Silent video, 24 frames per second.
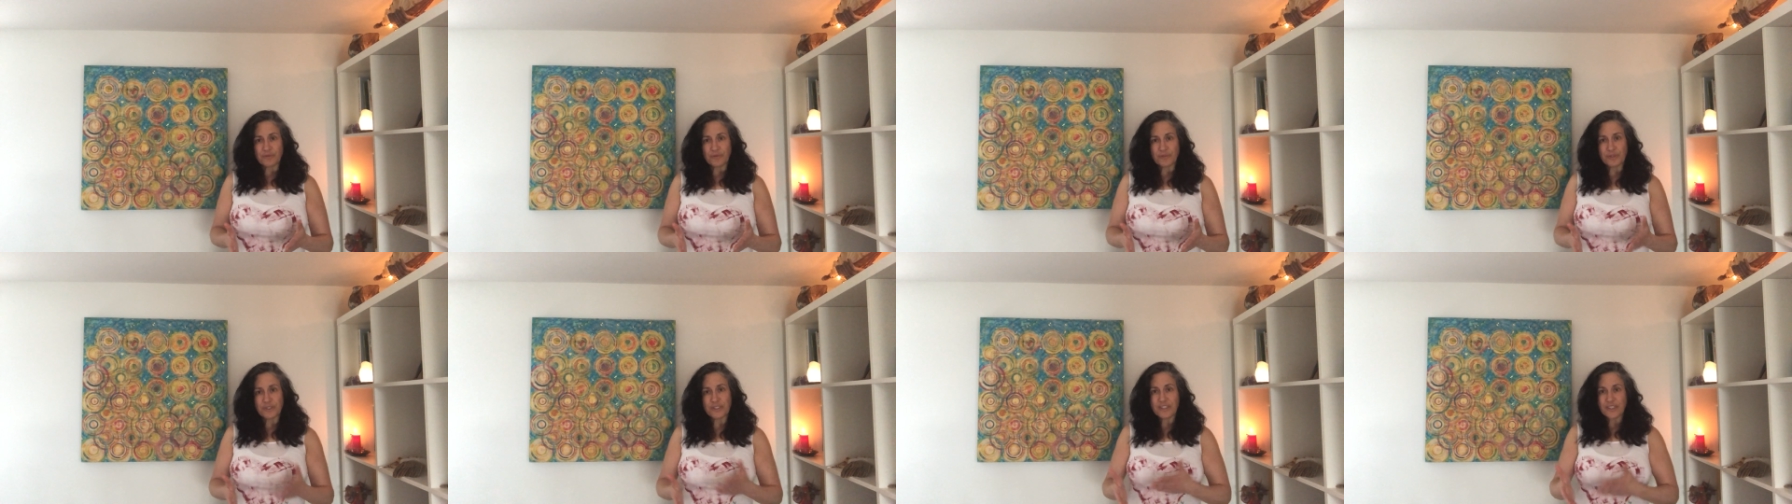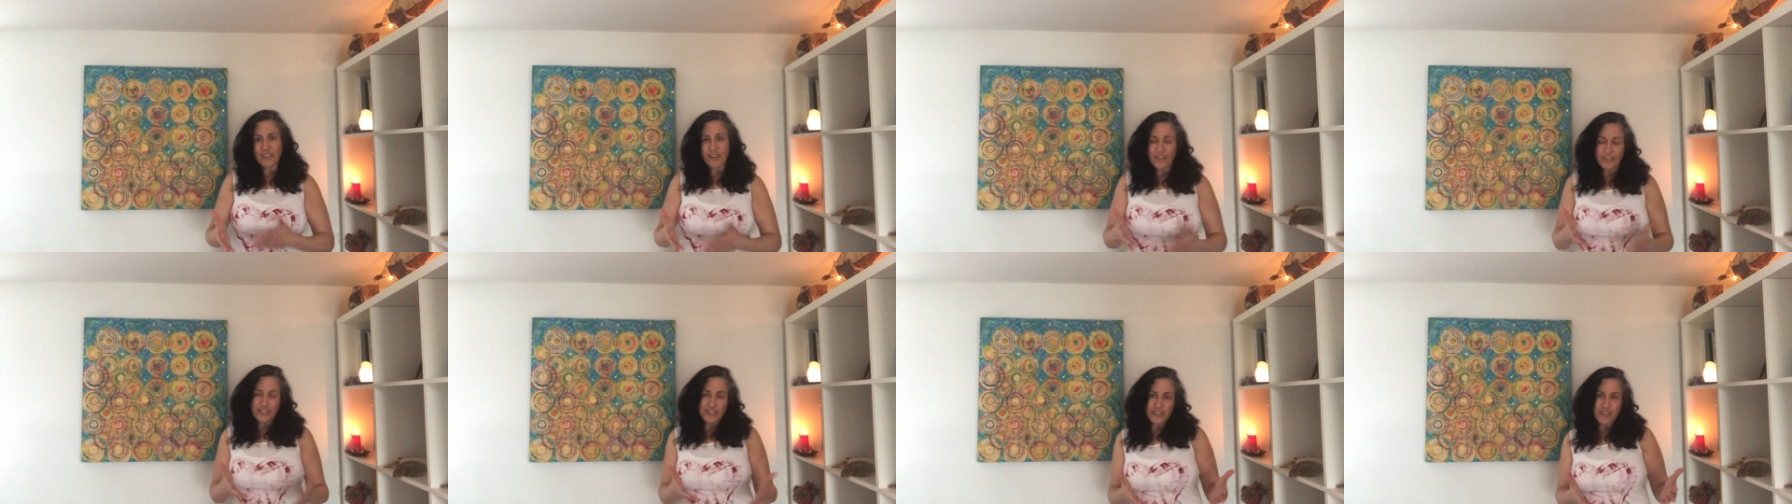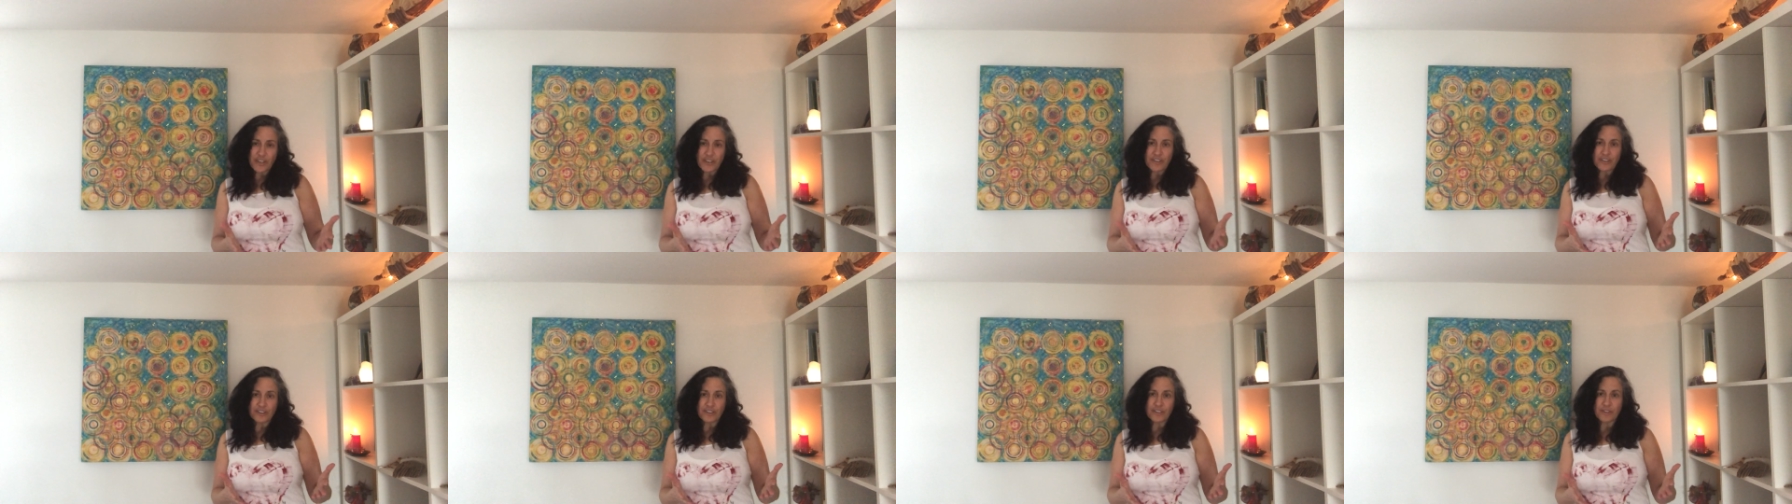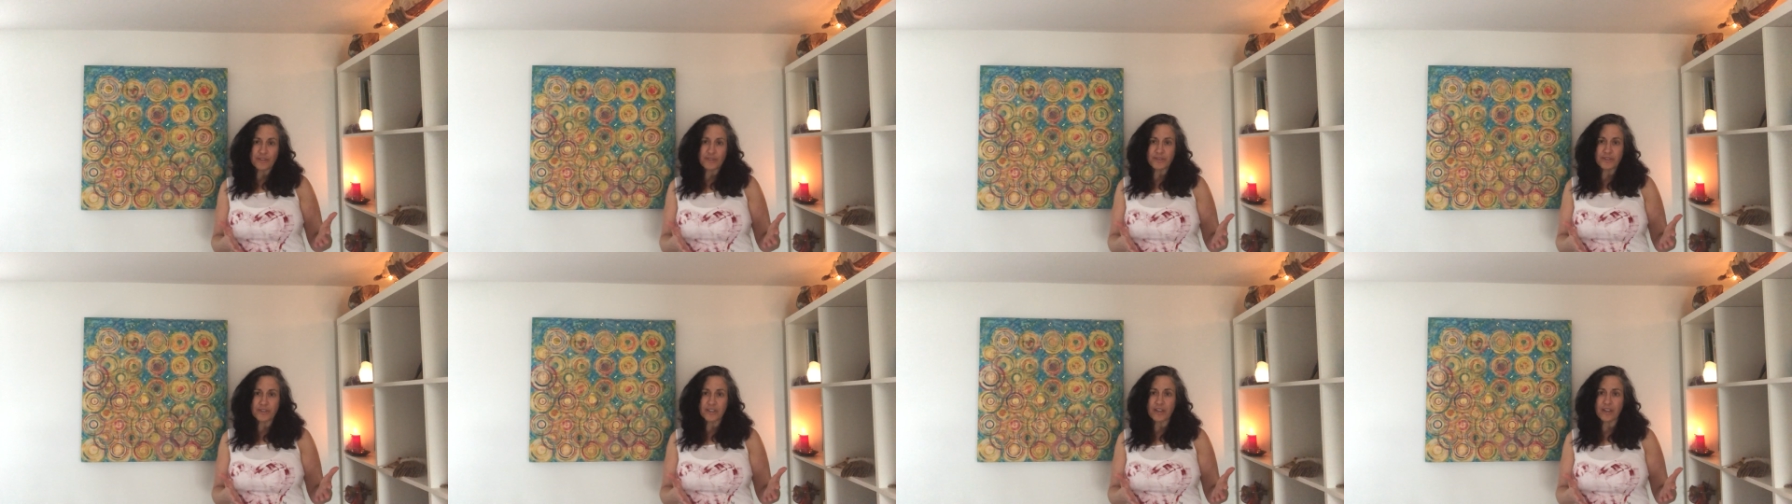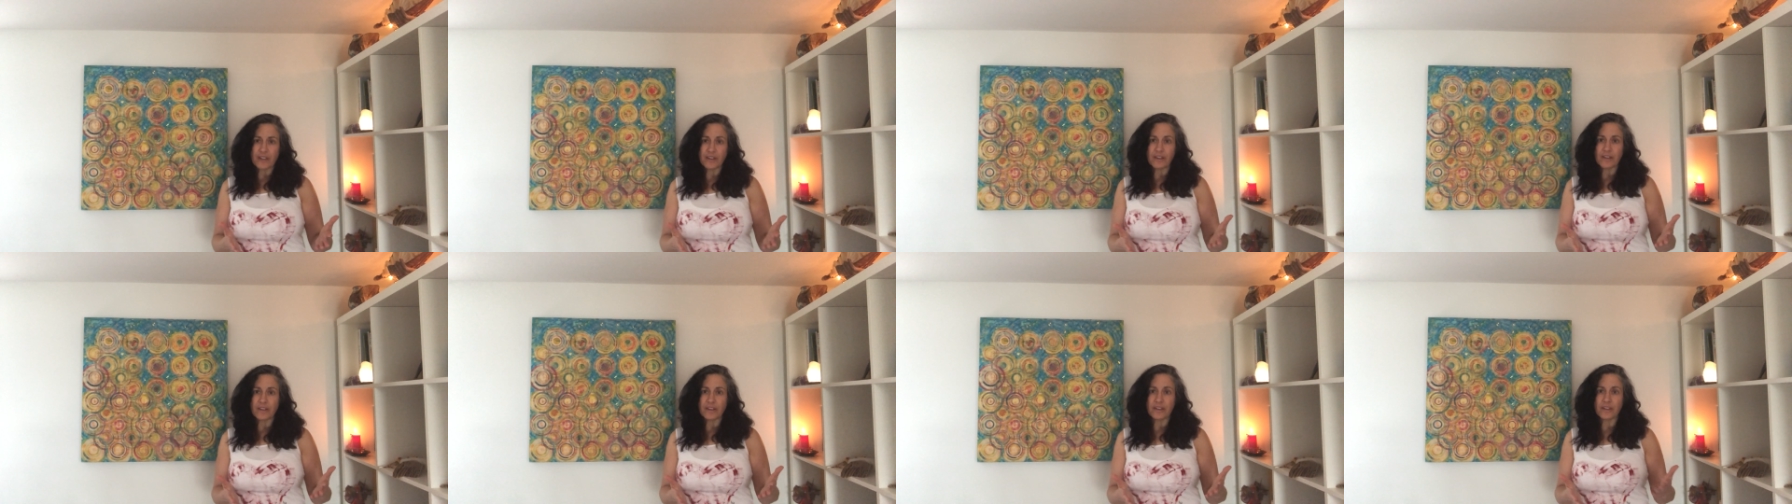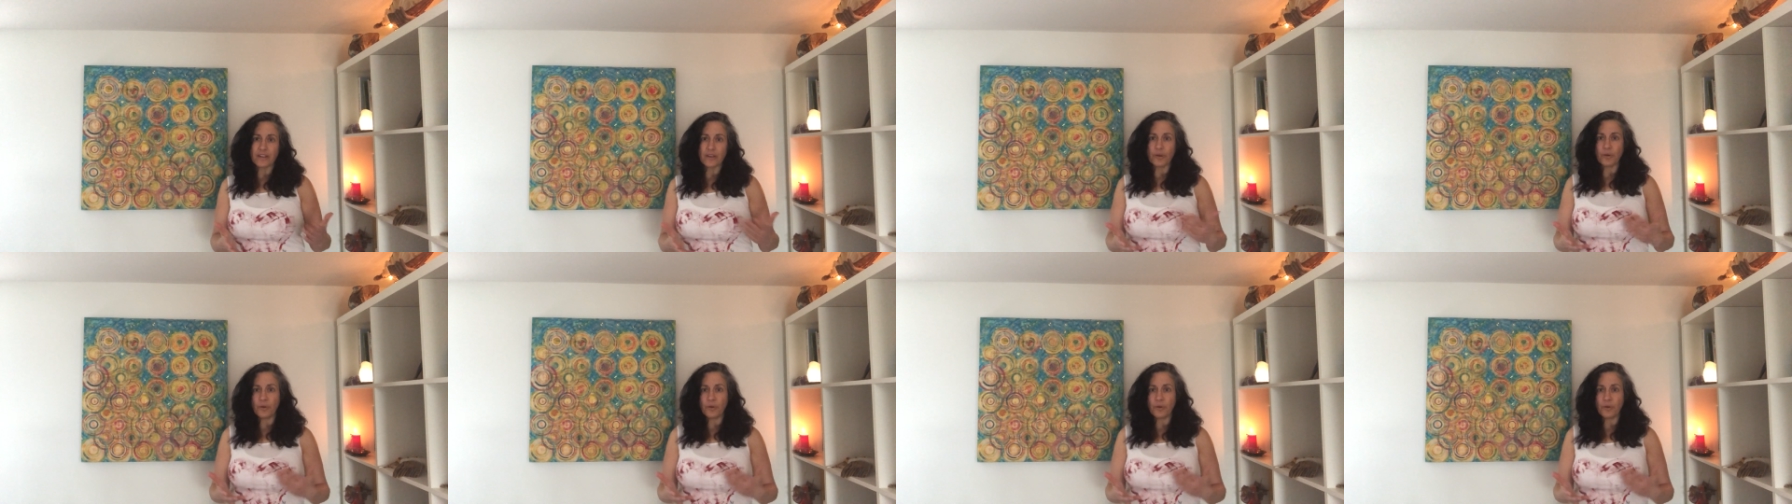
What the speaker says: We saw each other, and it was kind of like,